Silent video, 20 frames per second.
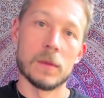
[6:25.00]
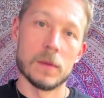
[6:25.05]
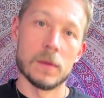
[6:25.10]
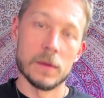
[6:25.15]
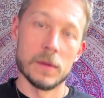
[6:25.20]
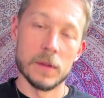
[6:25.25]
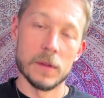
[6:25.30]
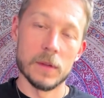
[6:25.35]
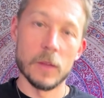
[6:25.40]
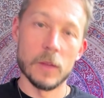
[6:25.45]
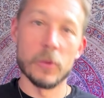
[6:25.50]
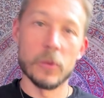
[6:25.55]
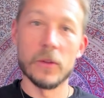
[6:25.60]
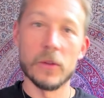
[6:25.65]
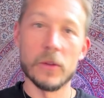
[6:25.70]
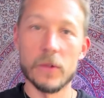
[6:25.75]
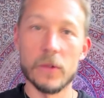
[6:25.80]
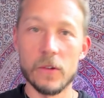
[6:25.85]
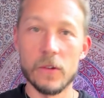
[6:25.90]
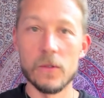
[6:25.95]
Let's put
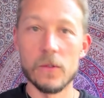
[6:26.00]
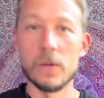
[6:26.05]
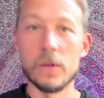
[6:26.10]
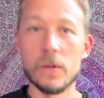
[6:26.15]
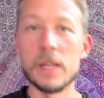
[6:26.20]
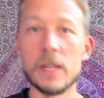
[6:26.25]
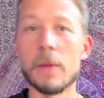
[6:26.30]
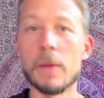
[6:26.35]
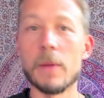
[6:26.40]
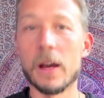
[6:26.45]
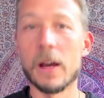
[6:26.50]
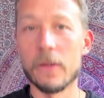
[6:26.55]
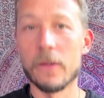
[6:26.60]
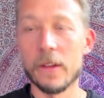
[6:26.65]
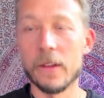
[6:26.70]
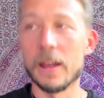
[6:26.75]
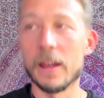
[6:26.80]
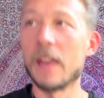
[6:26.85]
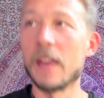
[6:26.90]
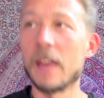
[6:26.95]
those two E minors
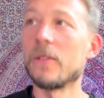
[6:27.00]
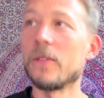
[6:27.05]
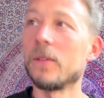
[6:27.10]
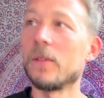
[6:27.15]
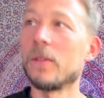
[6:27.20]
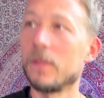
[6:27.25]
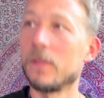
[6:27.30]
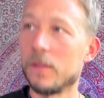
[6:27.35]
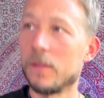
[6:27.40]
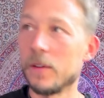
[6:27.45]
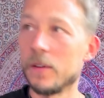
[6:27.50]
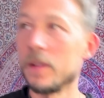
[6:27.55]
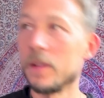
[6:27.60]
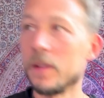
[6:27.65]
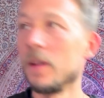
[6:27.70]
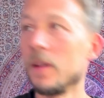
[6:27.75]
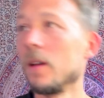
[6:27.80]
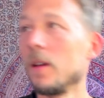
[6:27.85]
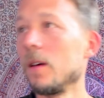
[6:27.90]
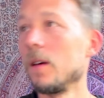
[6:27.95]
together. 3,
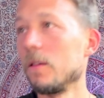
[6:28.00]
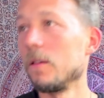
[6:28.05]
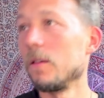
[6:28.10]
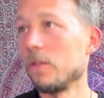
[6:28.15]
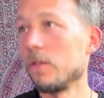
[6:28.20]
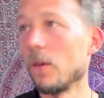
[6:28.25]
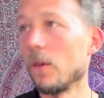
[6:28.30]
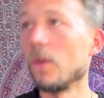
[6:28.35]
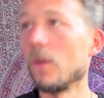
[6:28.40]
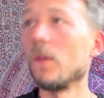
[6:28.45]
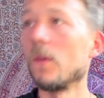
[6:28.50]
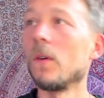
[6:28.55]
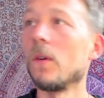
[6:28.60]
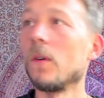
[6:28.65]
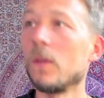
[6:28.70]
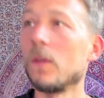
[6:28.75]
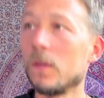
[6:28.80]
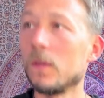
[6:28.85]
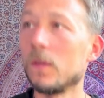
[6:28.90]
4.